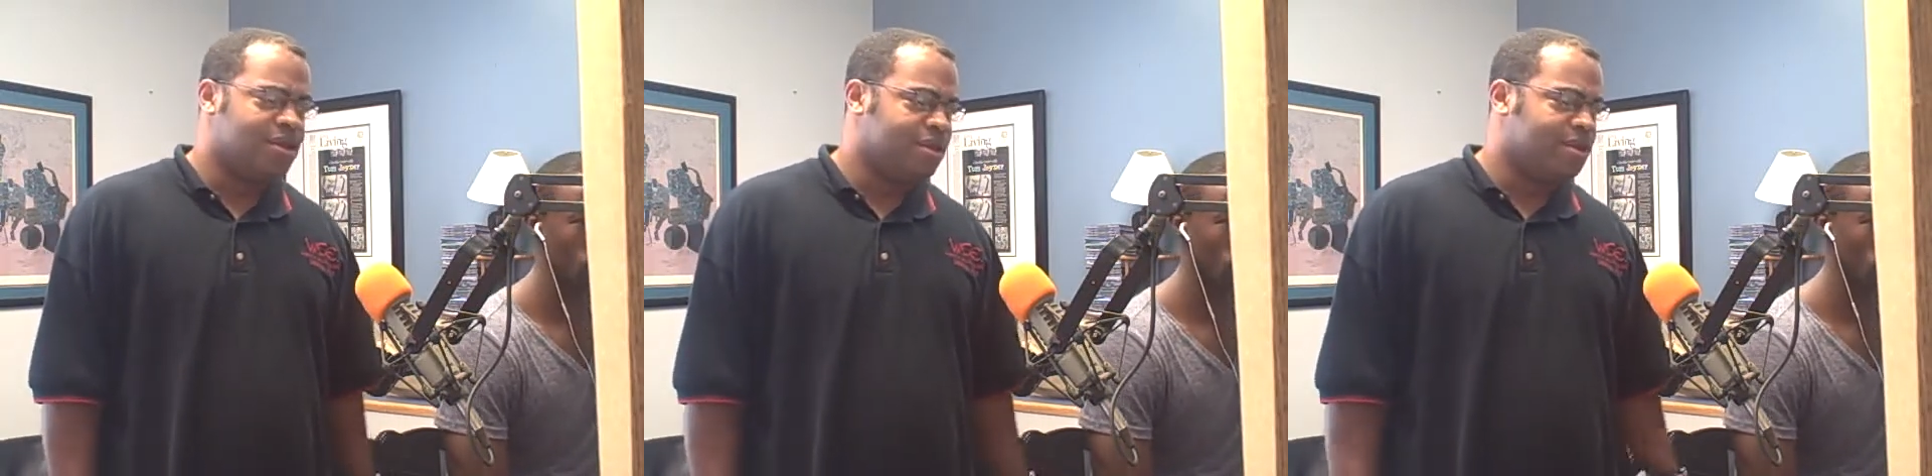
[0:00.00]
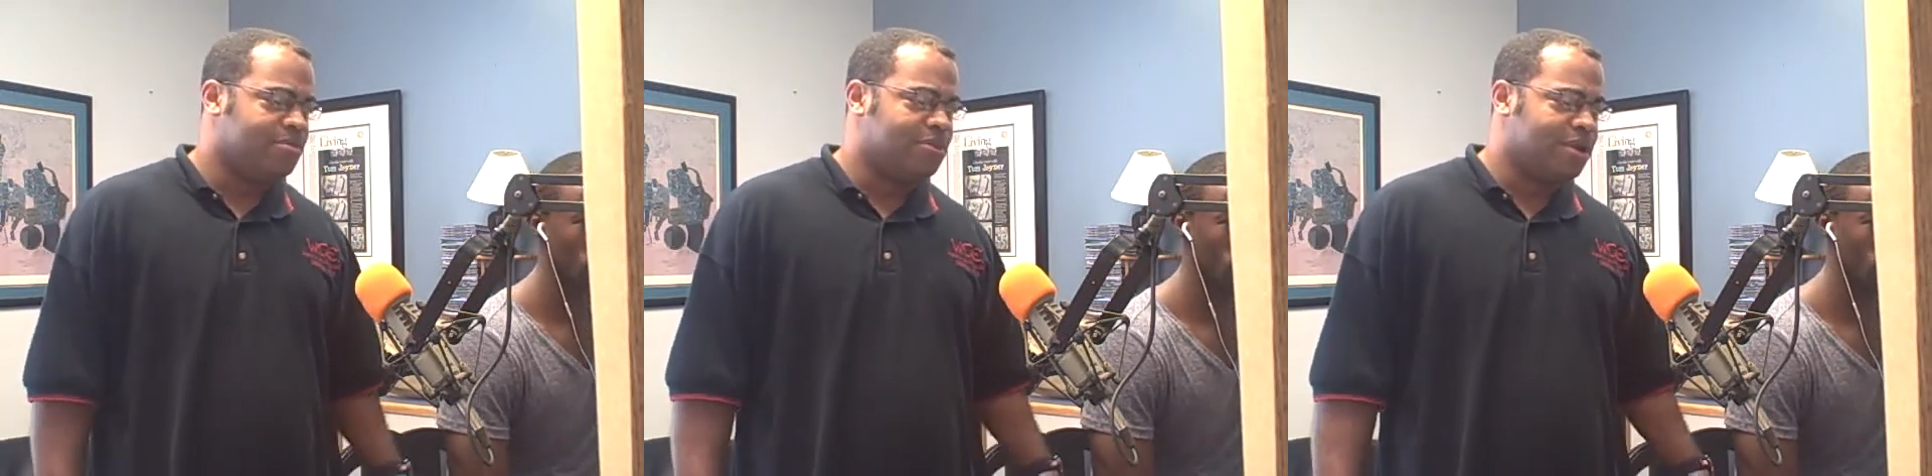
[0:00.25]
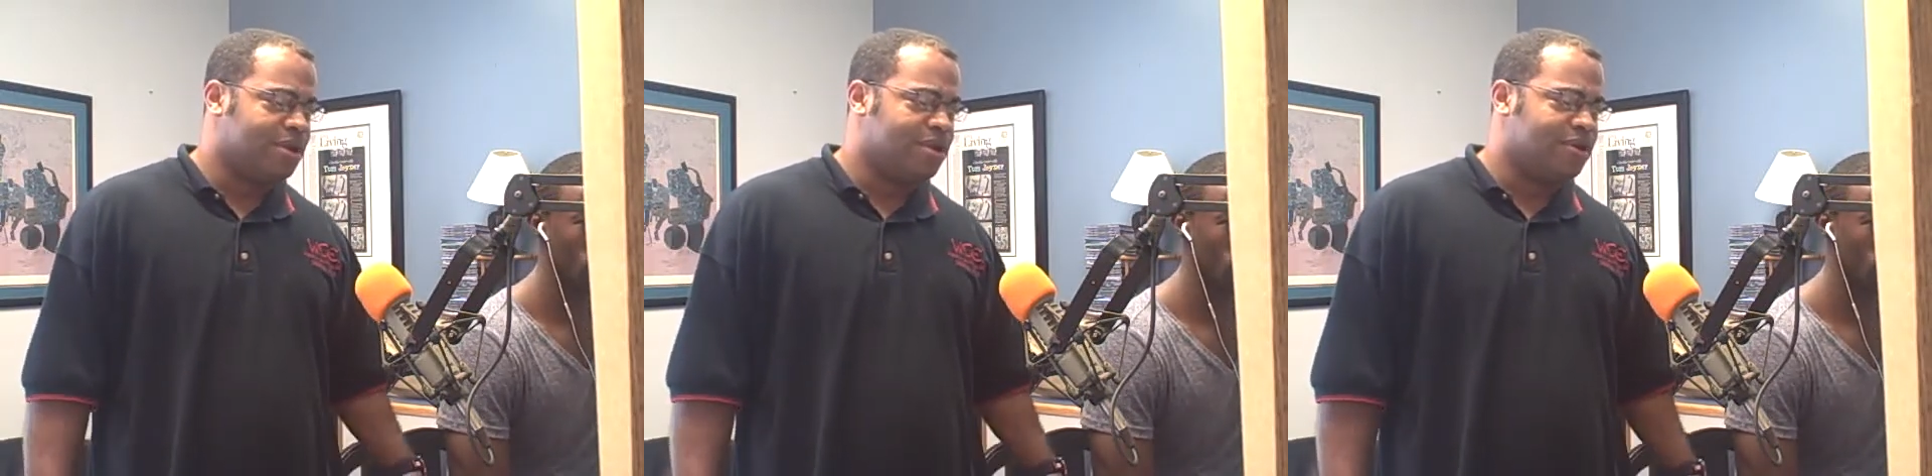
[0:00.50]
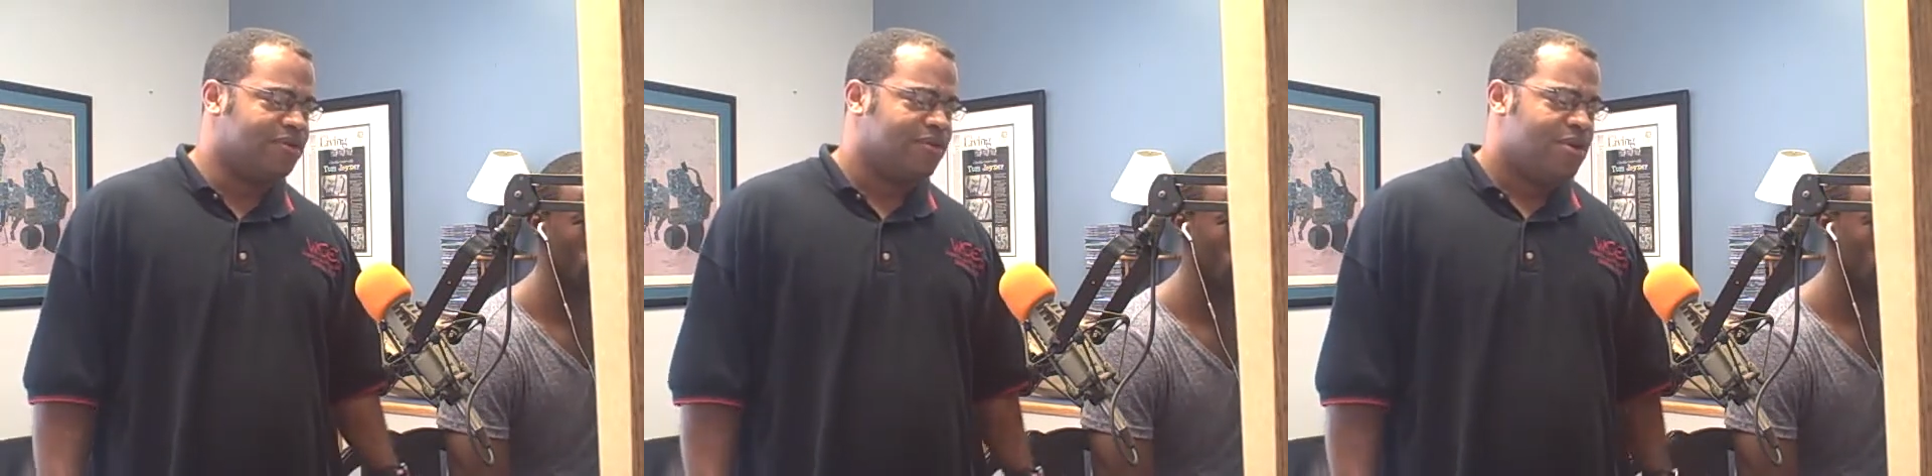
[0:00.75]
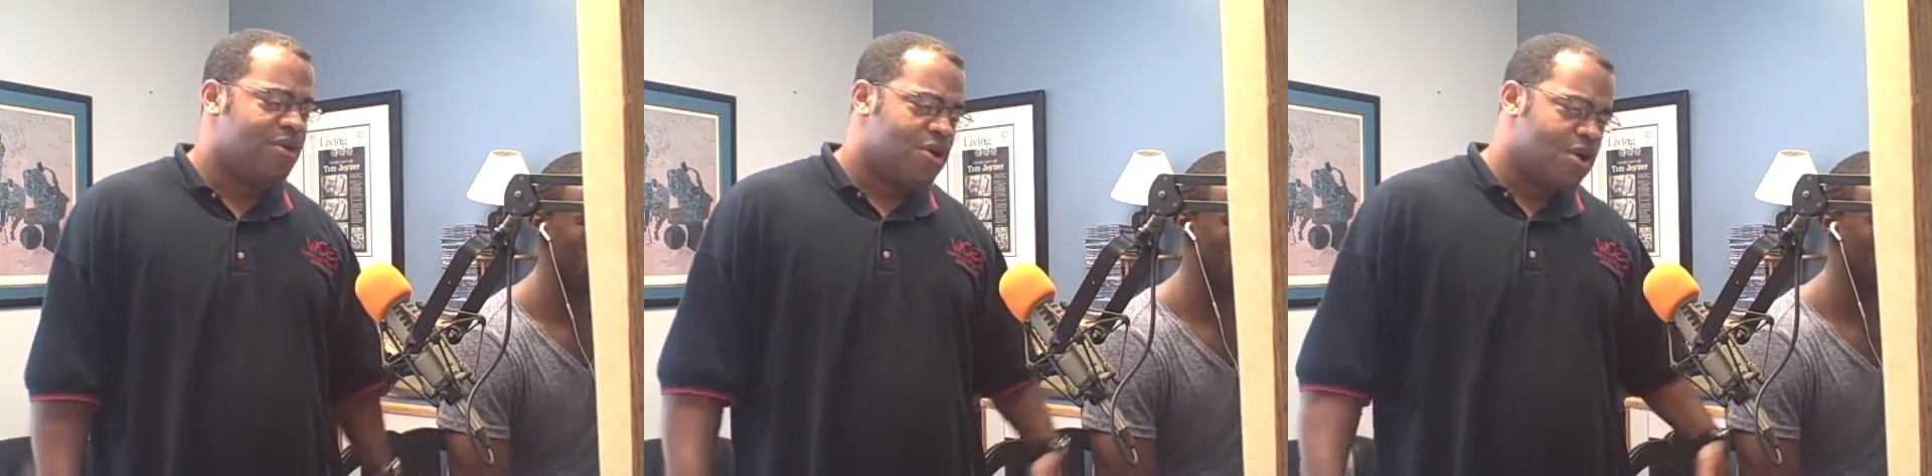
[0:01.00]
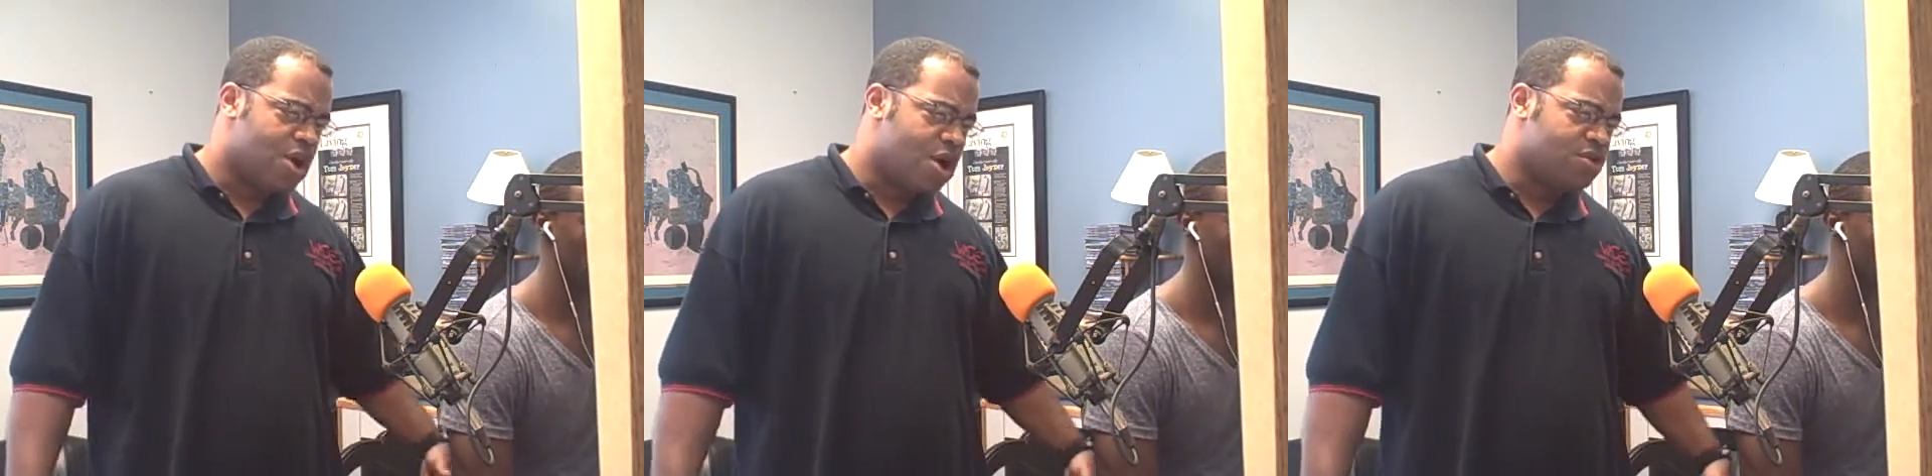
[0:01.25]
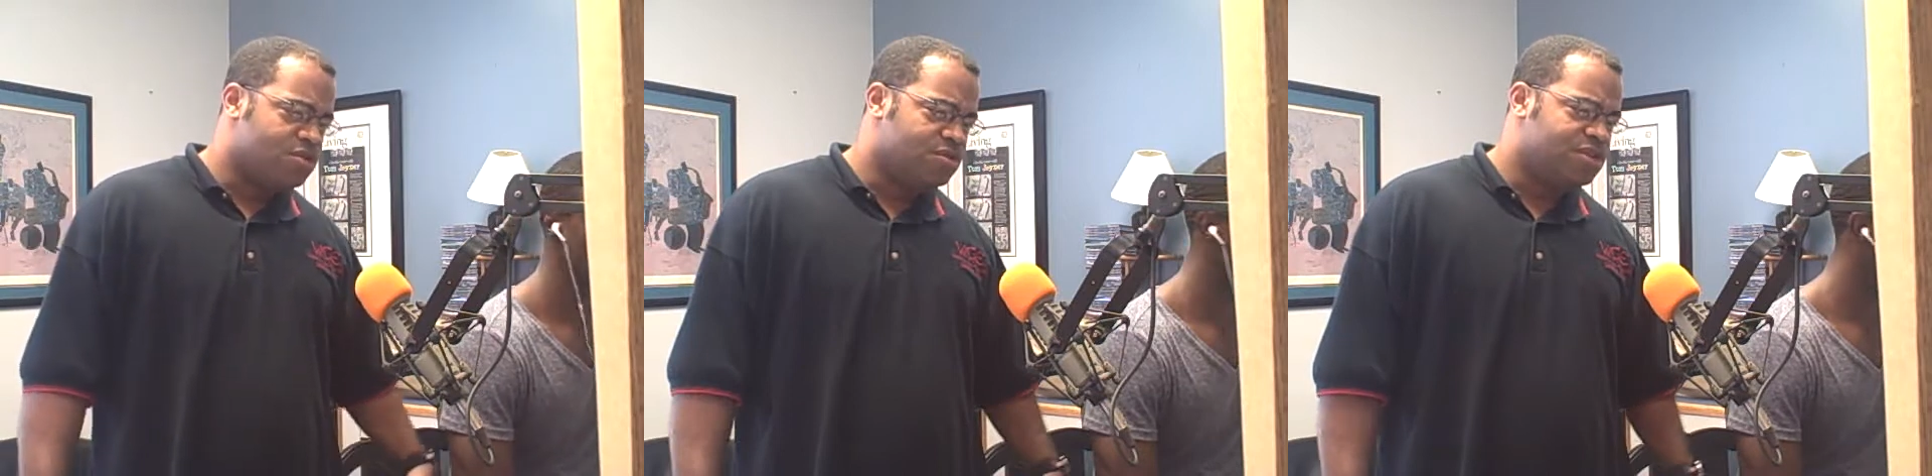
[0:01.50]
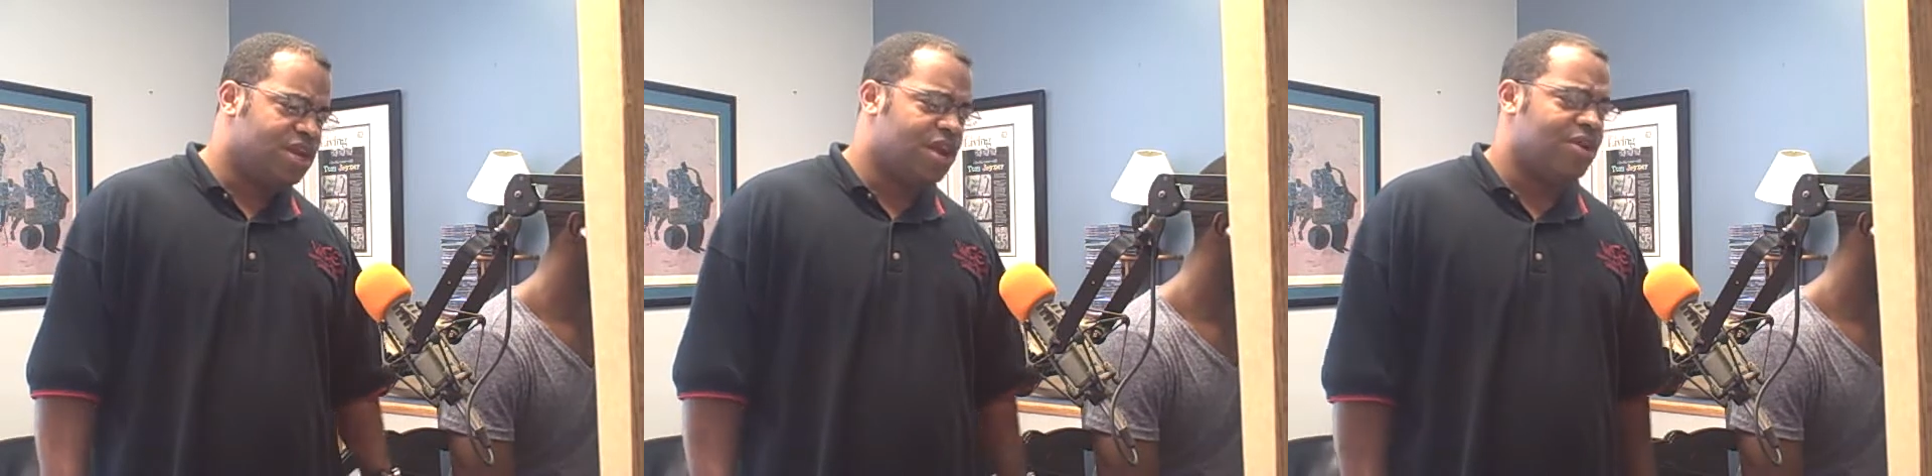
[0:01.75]
of the above. Are you
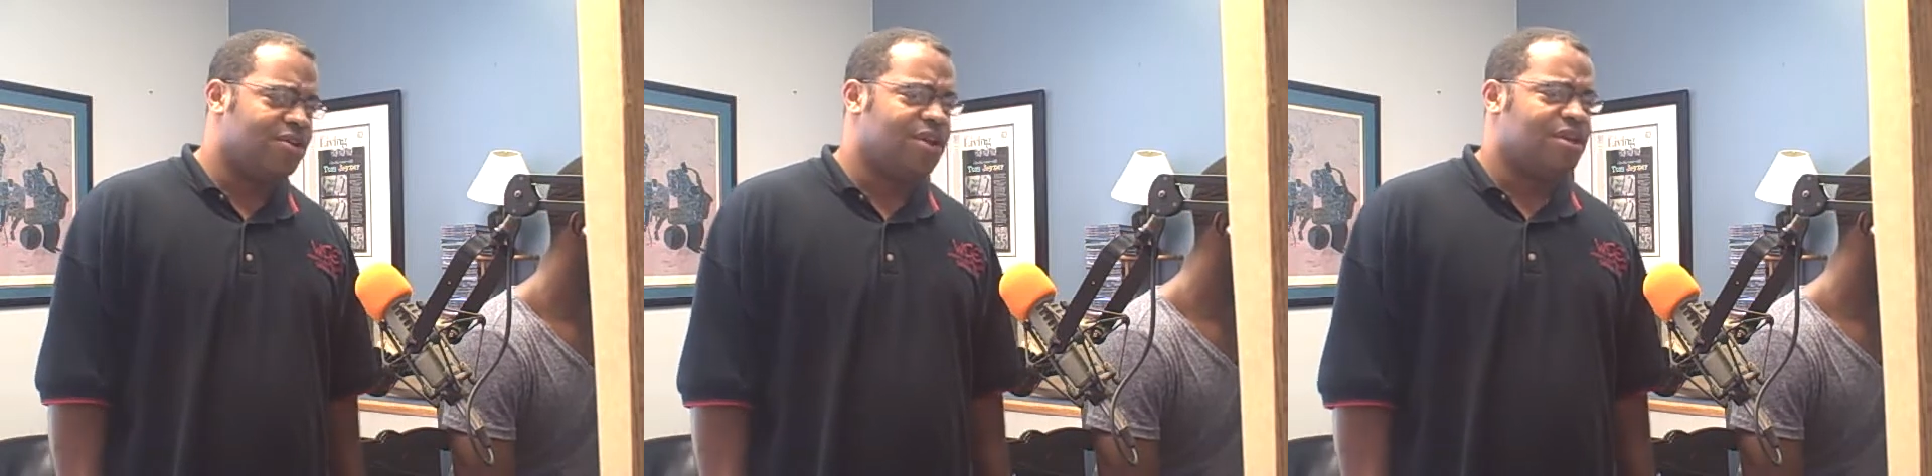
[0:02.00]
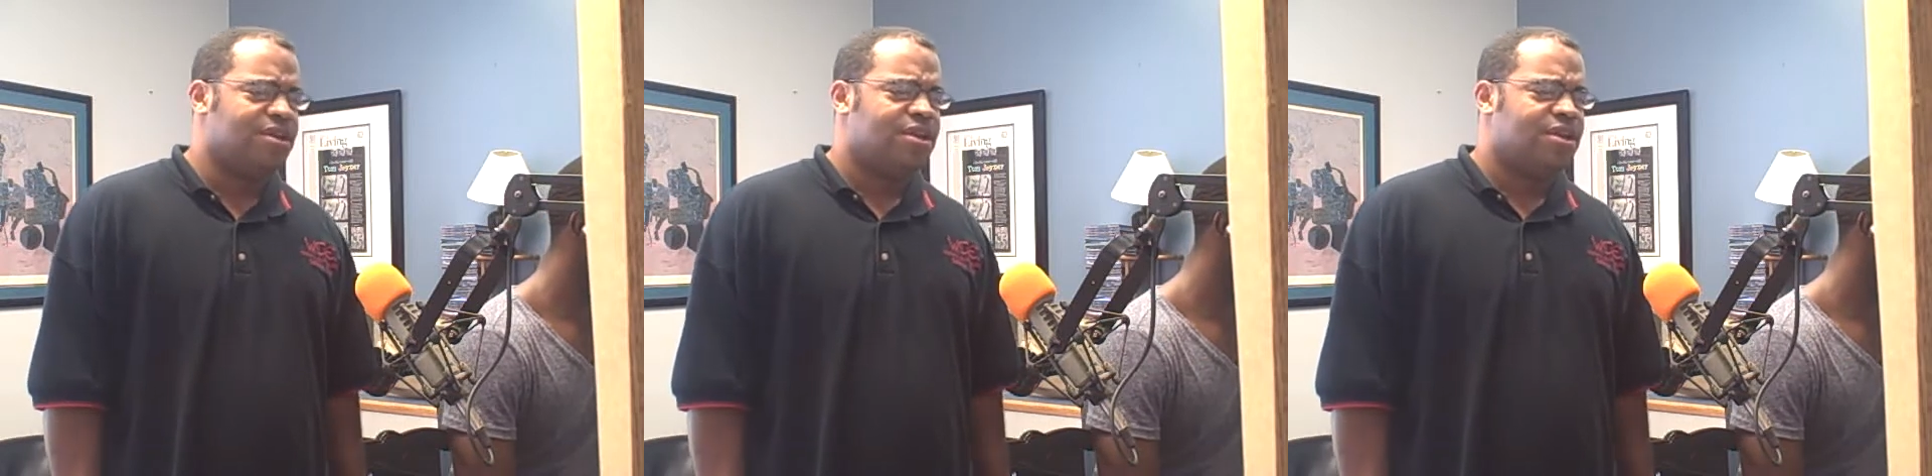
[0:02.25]
charity?